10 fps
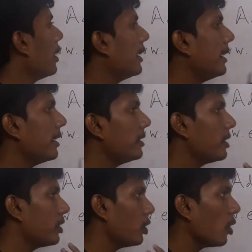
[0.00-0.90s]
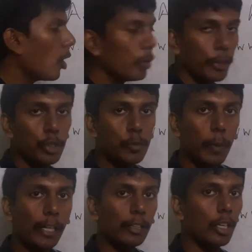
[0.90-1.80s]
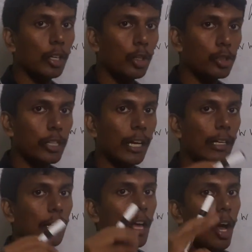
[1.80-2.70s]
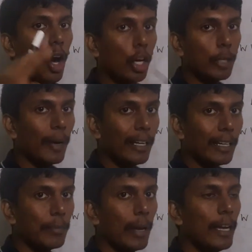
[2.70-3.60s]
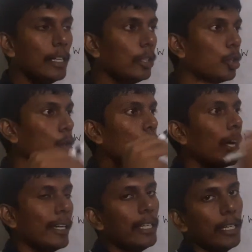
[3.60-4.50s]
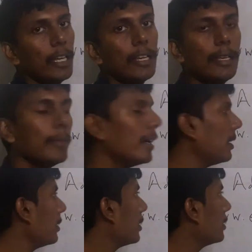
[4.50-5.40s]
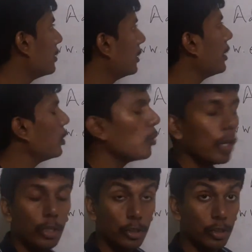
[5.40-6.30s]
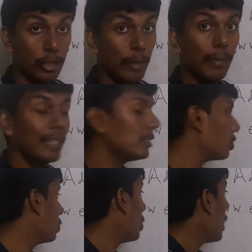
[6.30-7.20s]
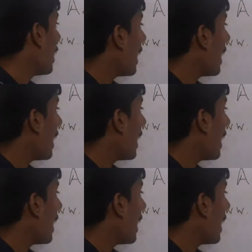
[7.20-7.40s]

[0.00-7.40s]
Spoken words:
He teaches you how to use Python to send automatic mail to any email that you want to send mails to.